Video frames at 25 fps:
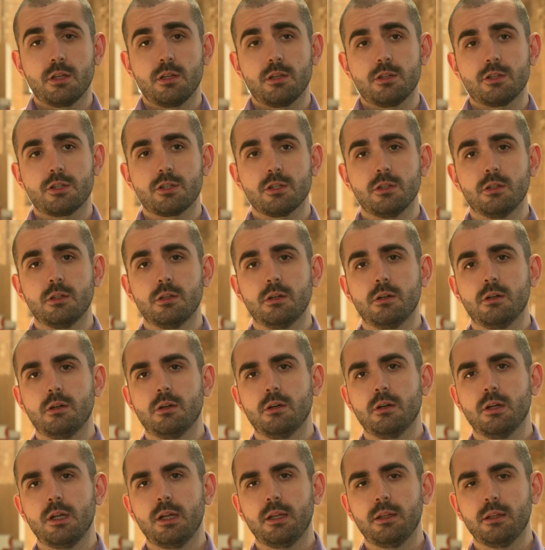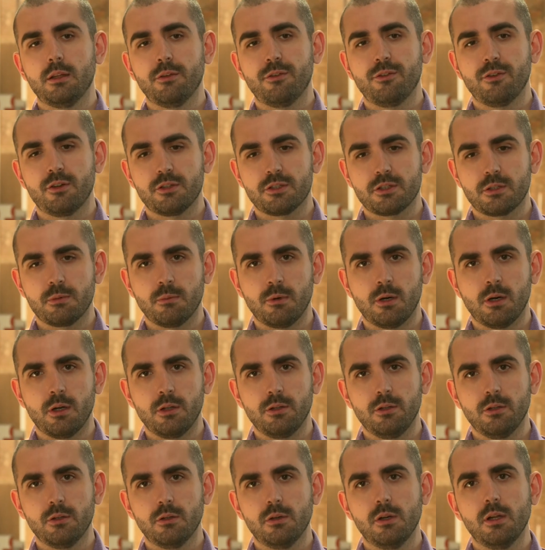So in the first
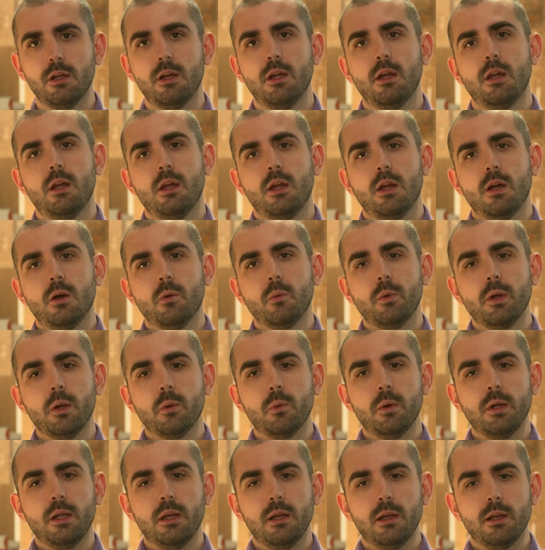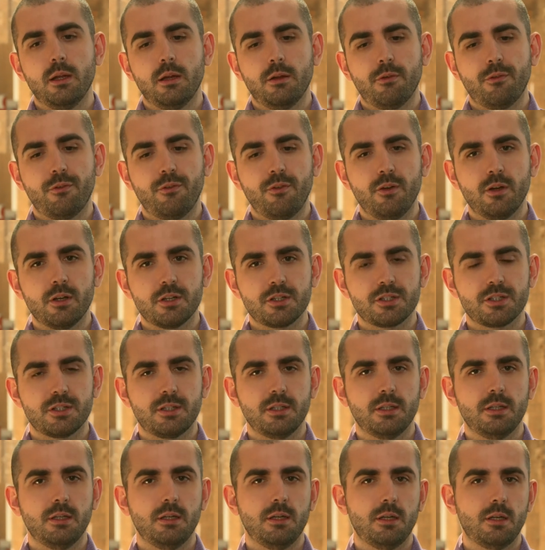module, we will first
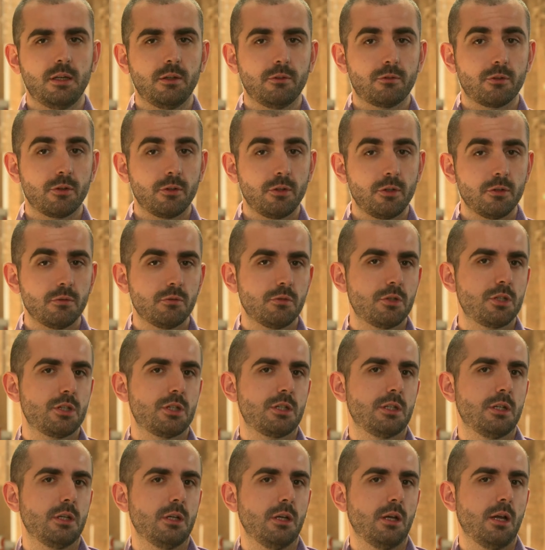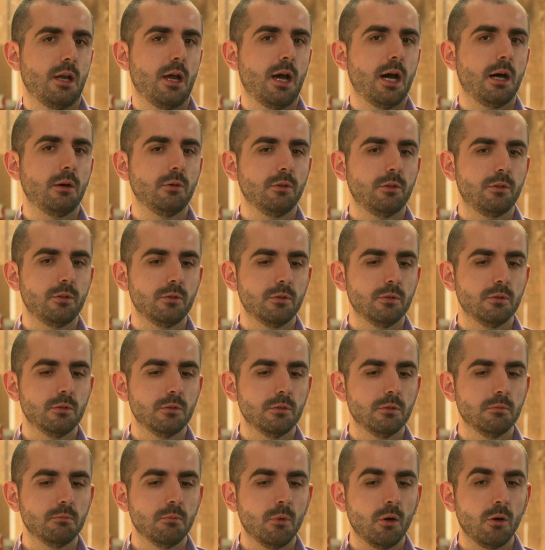introduce how
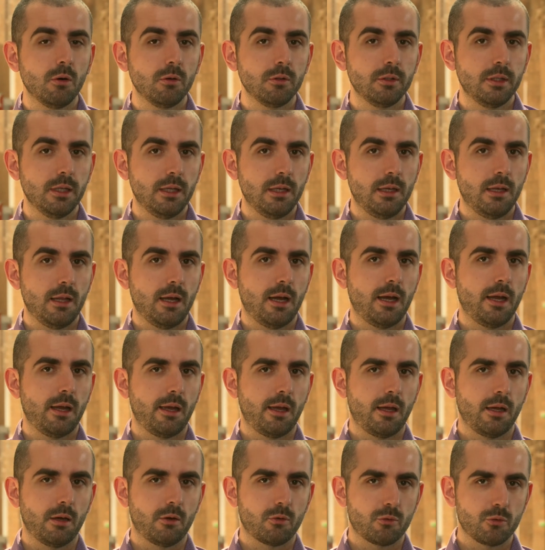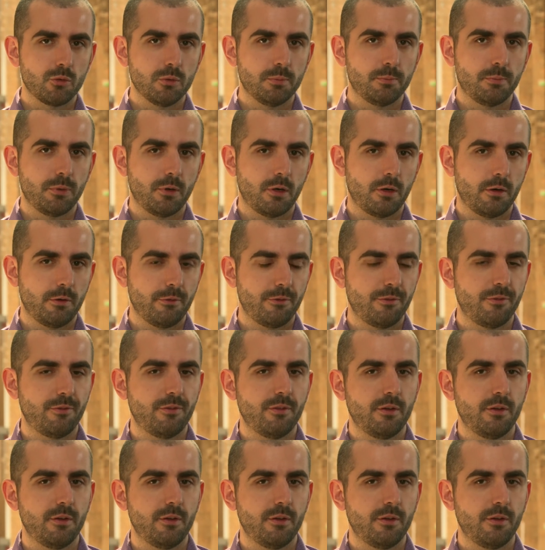to model a group of